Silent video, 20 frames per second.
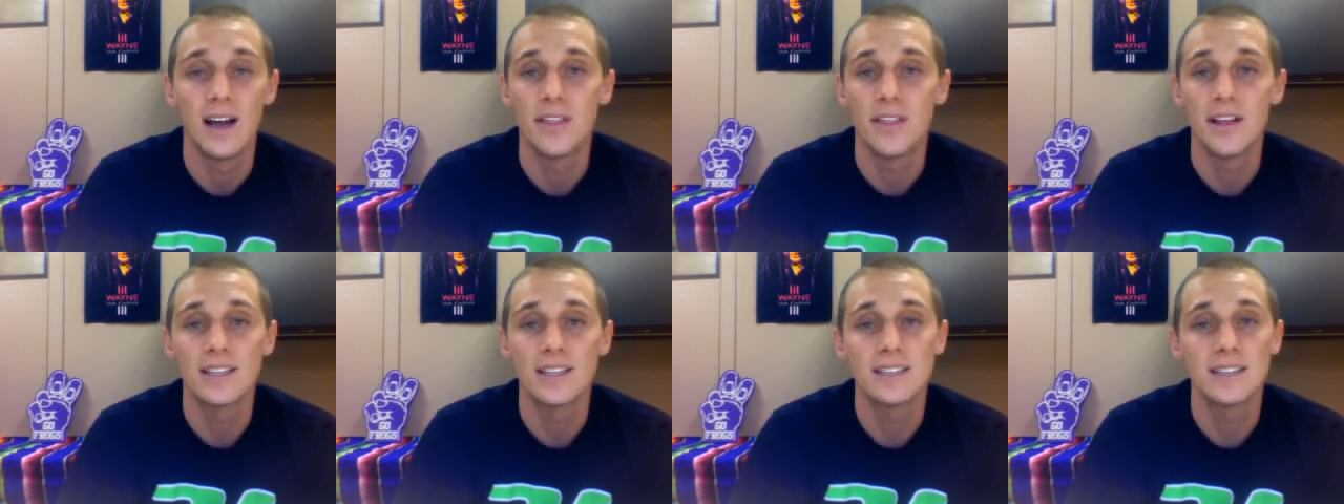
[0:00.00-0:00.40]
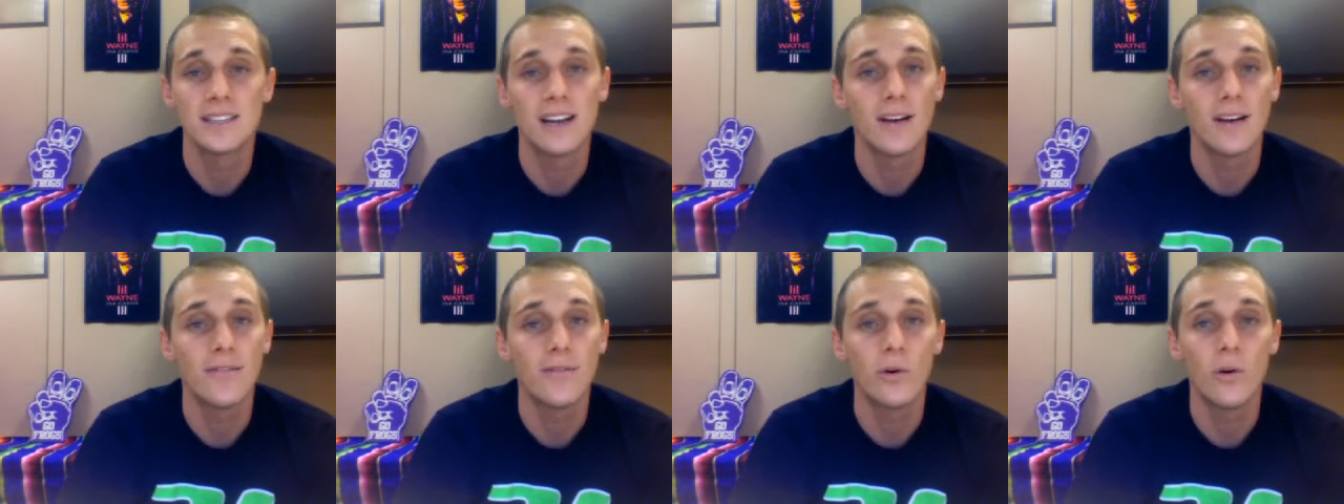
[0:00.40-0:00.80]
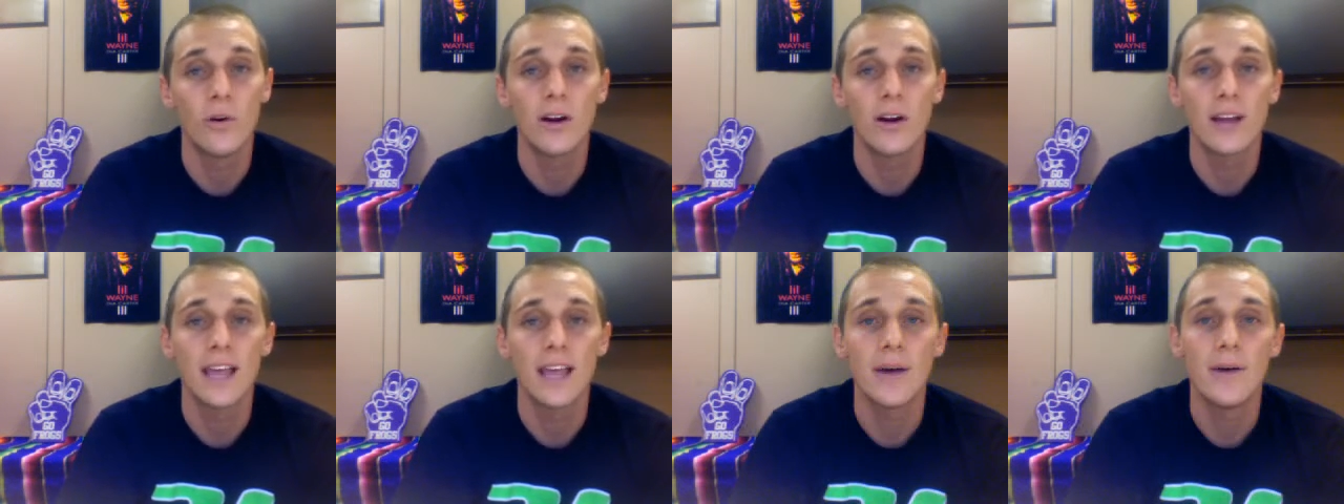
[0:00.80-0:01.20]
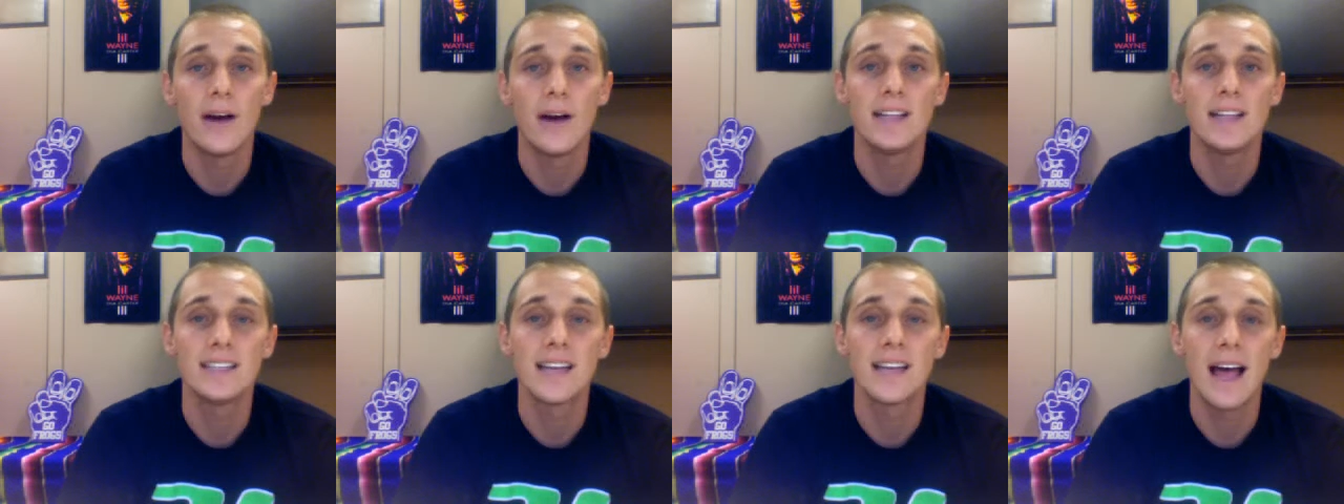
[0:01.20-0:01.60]
Thus, therefore, can't
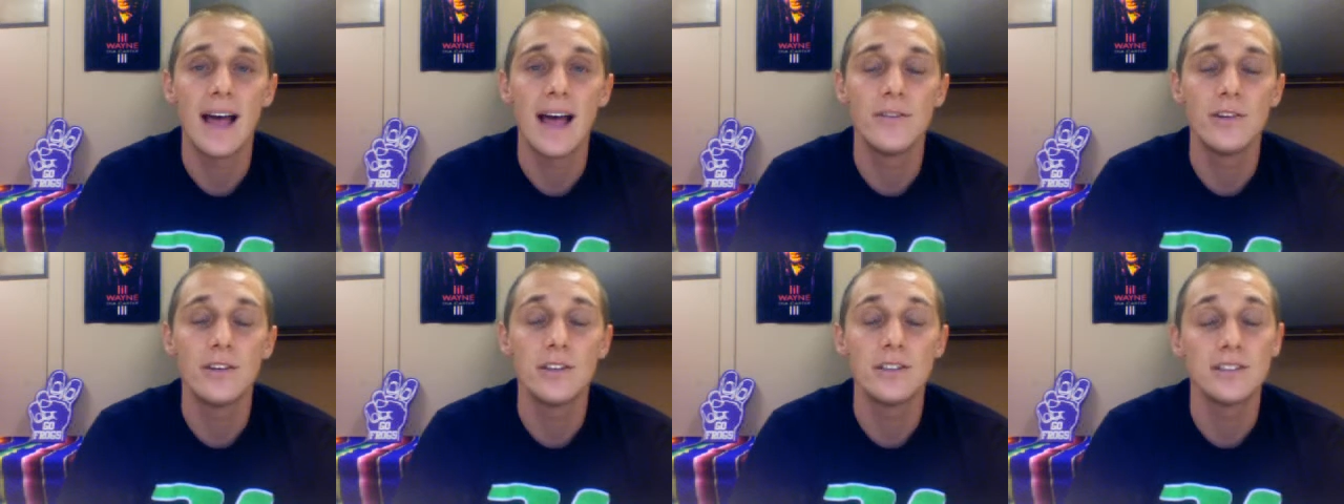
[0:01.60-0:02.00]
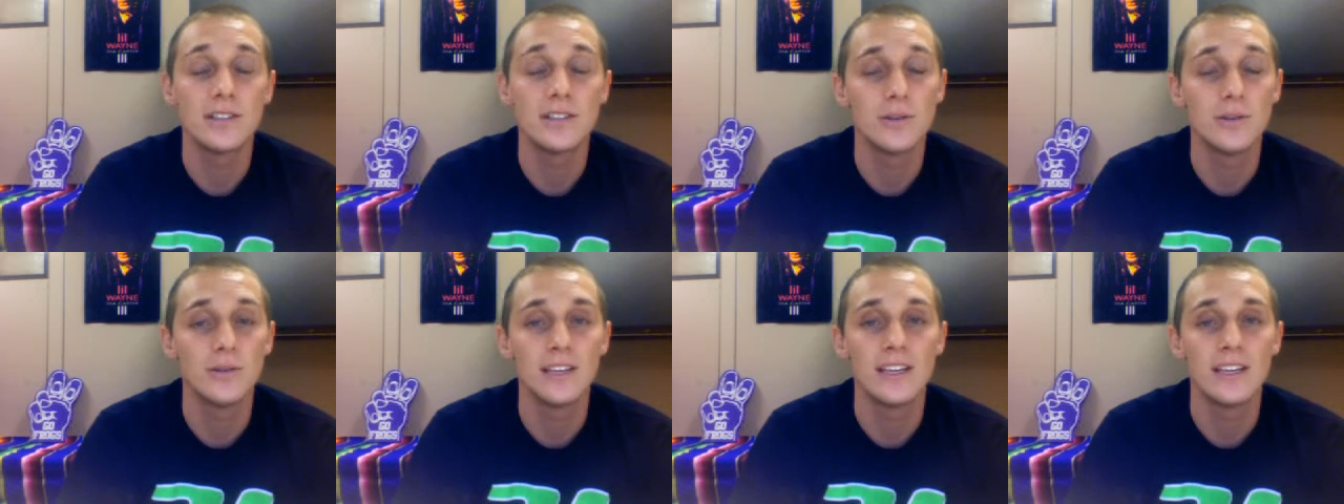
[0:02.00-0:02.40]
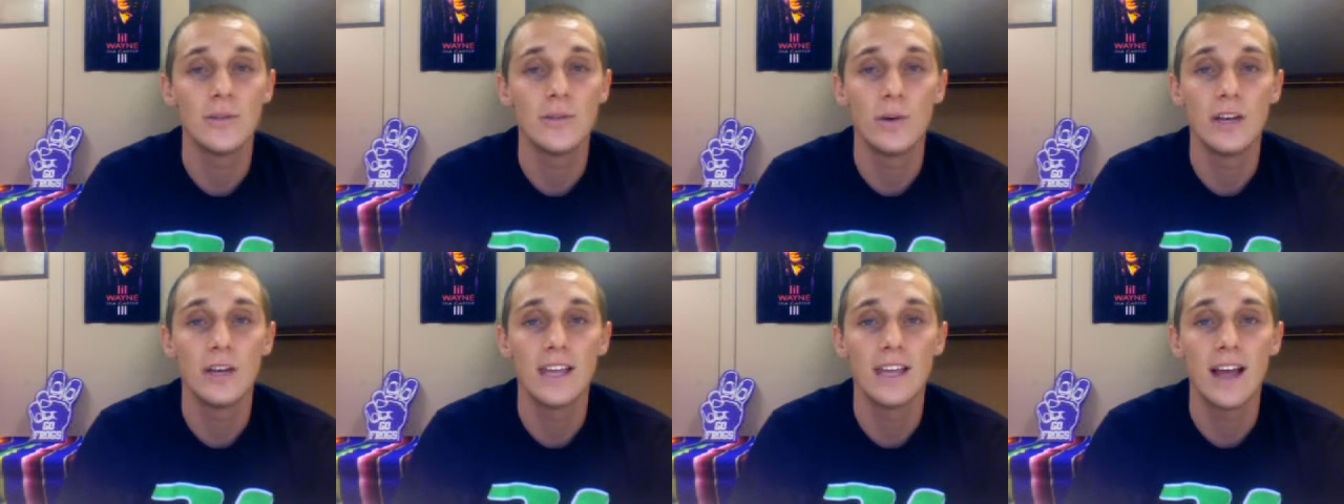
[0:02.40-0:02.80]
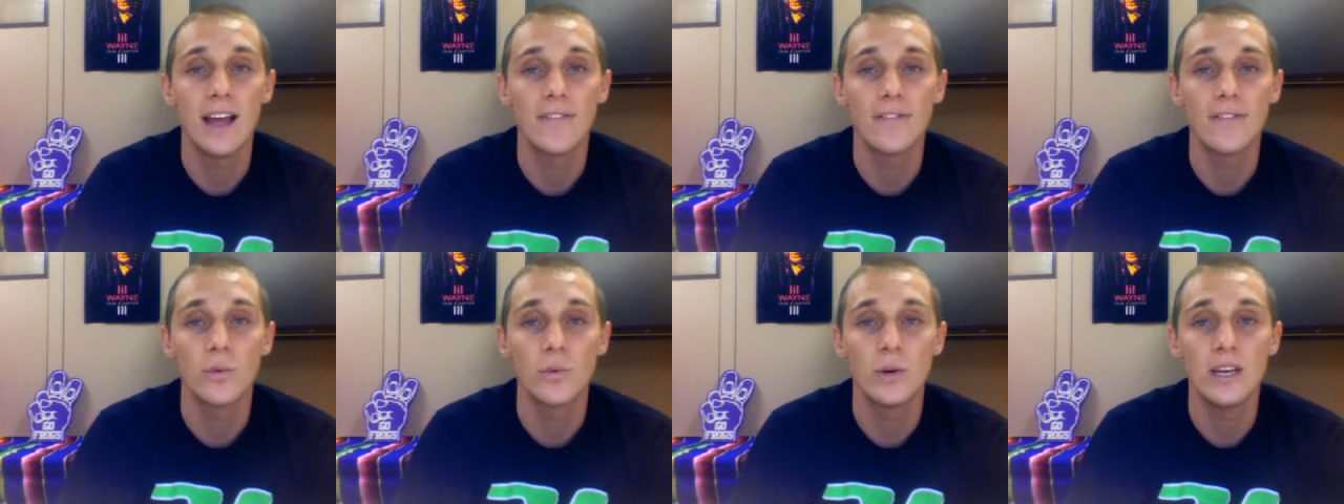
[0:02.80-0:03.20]
wait to have you tune in week
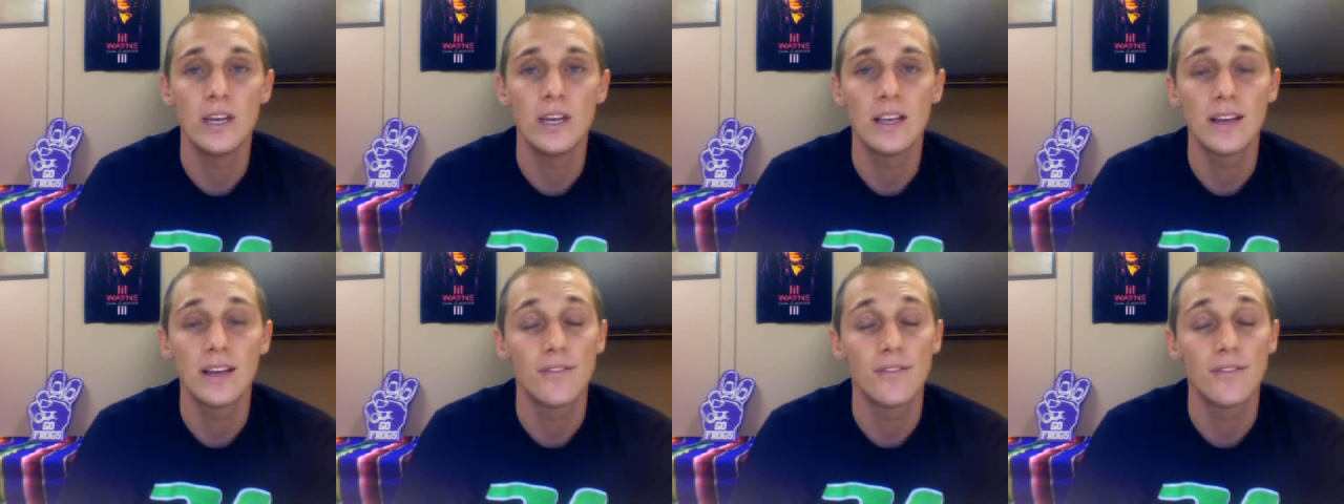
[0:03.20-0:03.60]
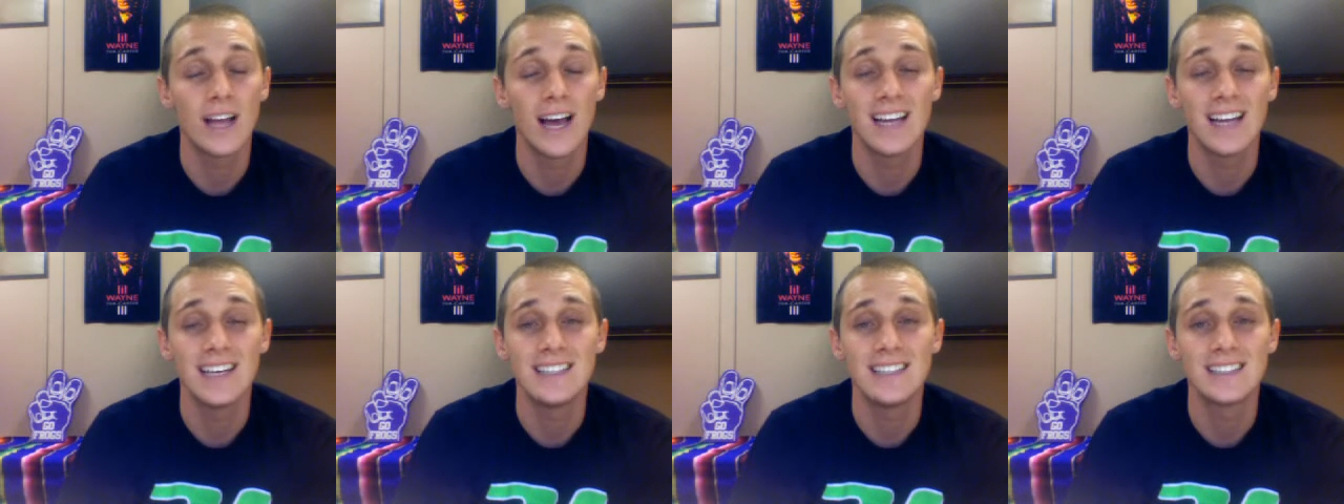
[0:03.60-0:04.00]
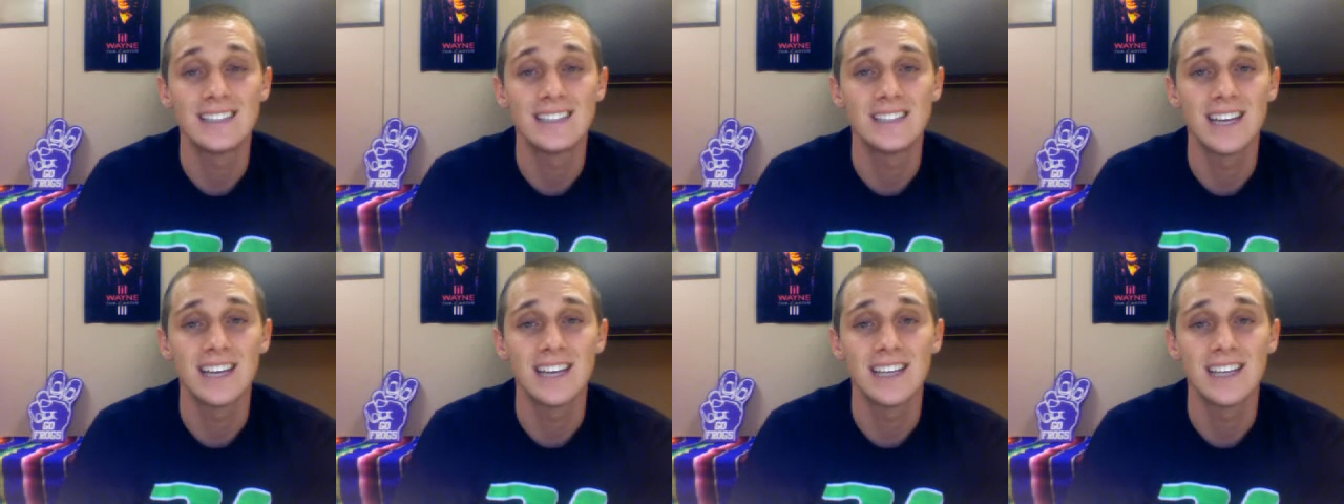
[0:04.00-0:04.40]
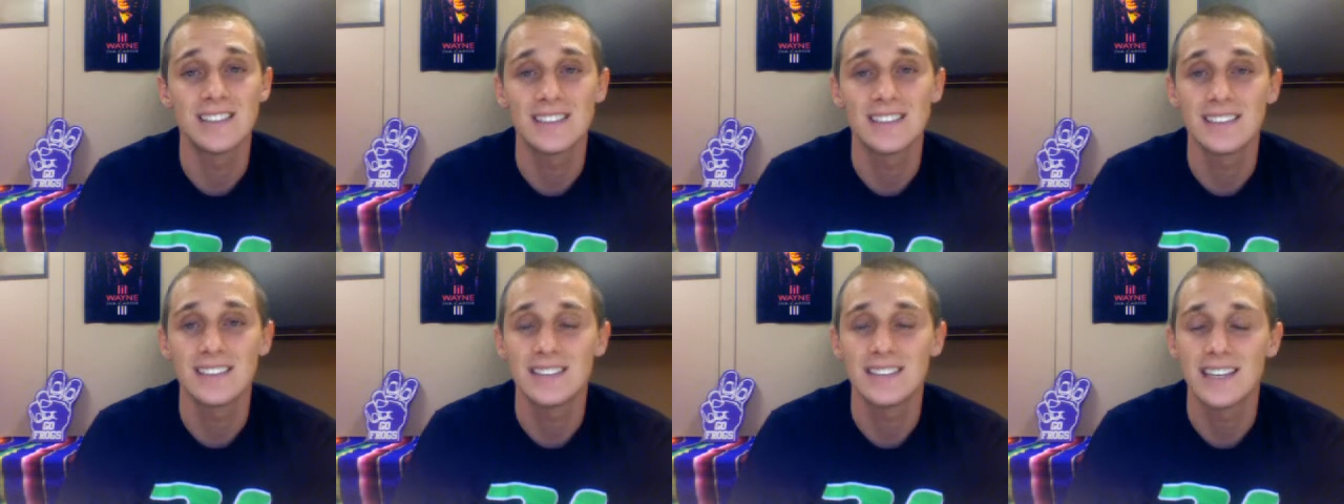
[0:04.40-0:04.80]
after week. If you got any
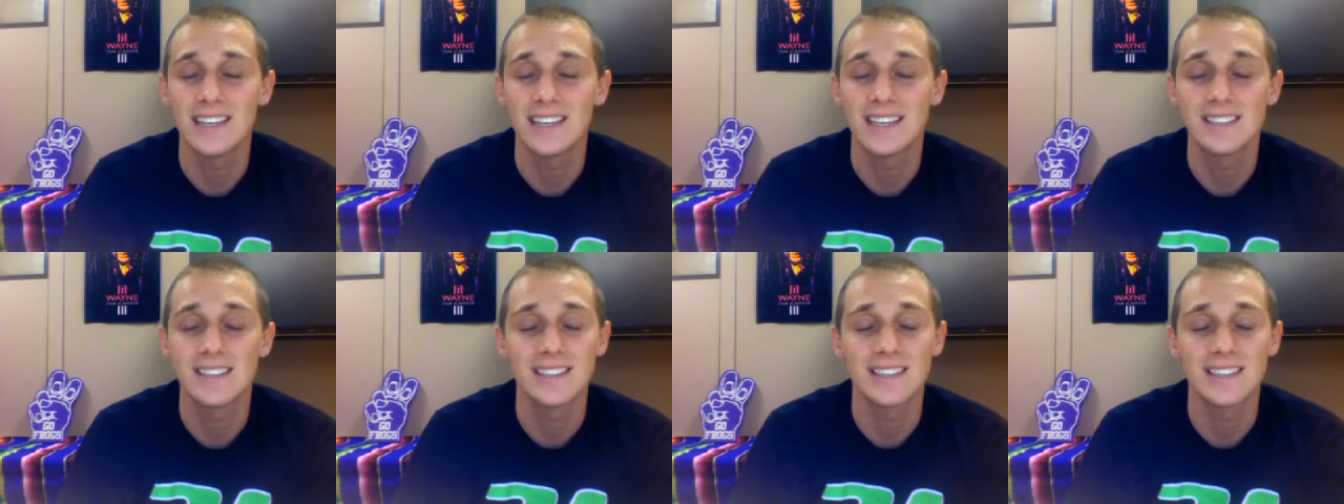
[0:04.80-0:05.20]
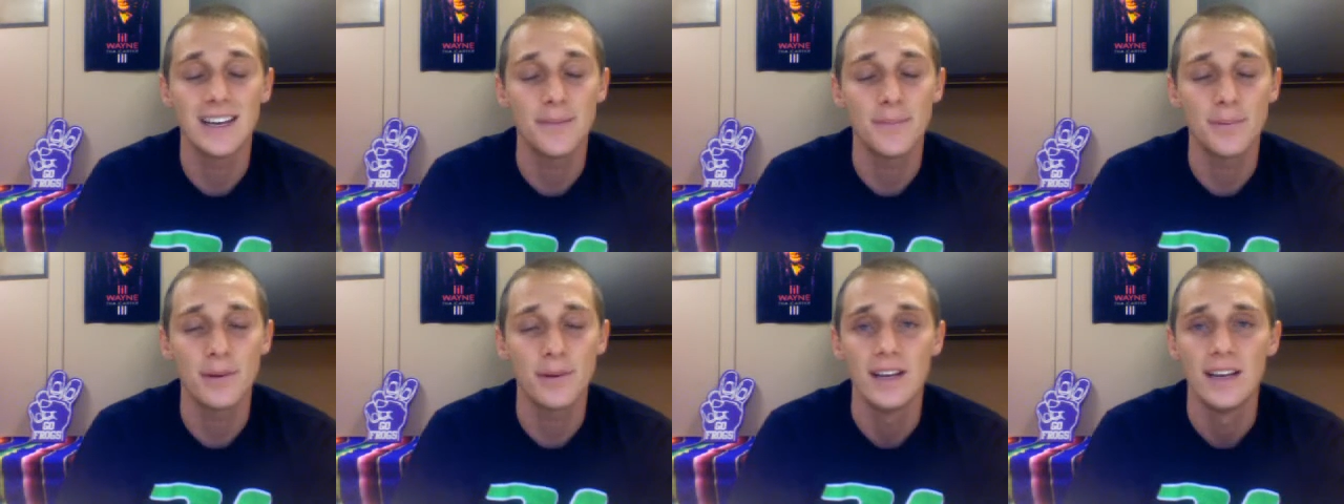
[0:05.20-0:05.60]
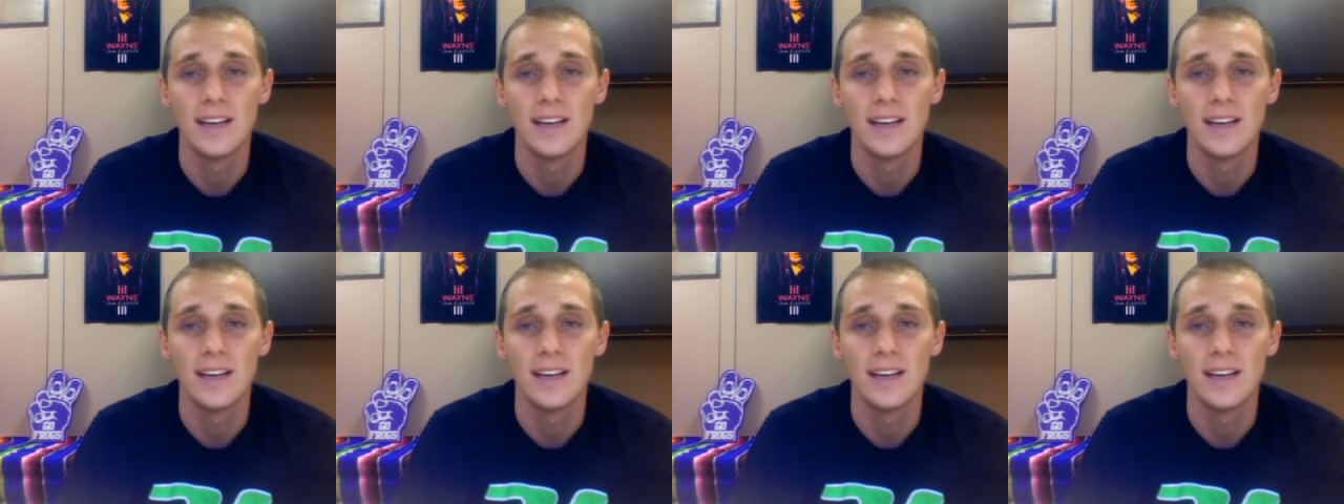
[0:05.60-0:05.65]
suggestions, hit us up.